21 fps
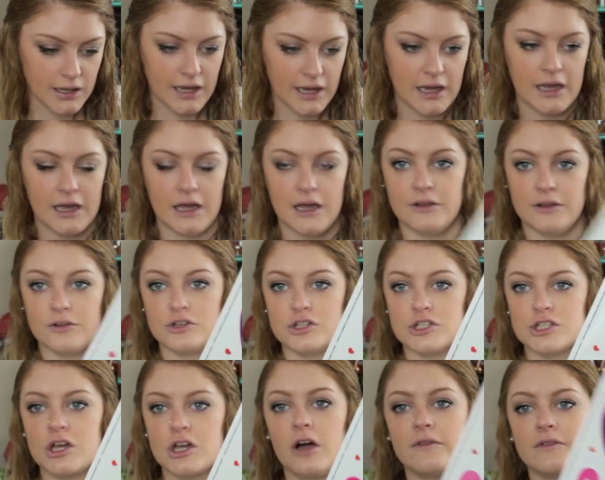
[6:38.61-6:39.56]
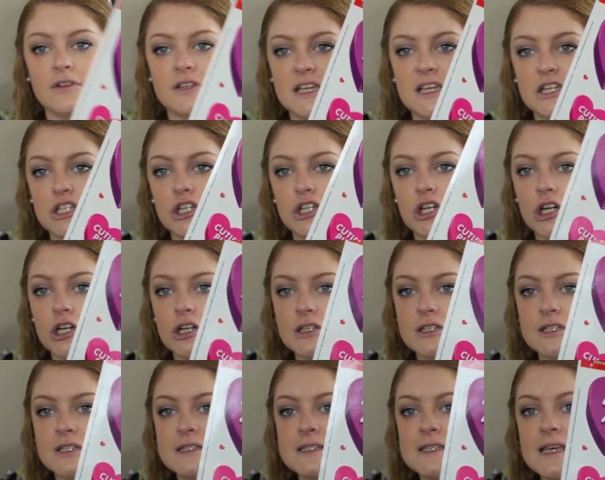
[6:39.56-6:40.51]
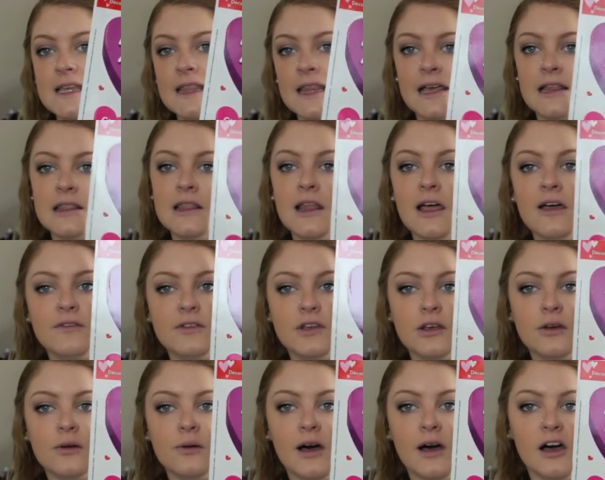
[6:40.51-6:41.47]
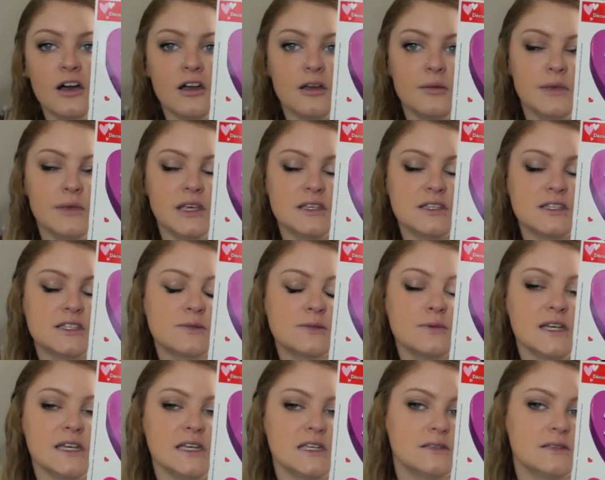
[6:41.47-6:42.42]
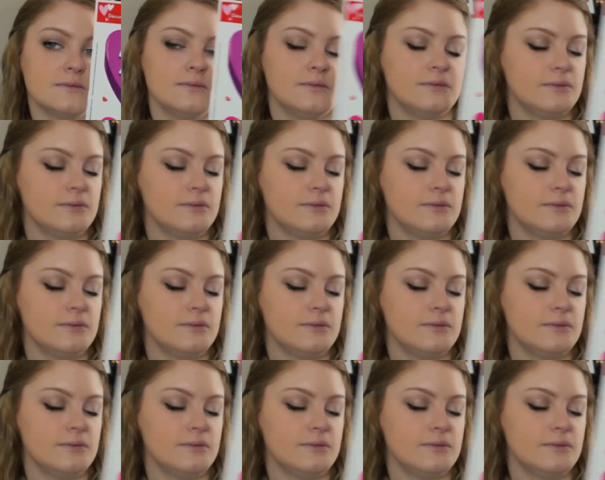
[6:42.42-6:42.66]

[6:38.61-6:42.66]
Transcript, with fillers: And they're just conversation hearts that say like, love you, hug me, sweet.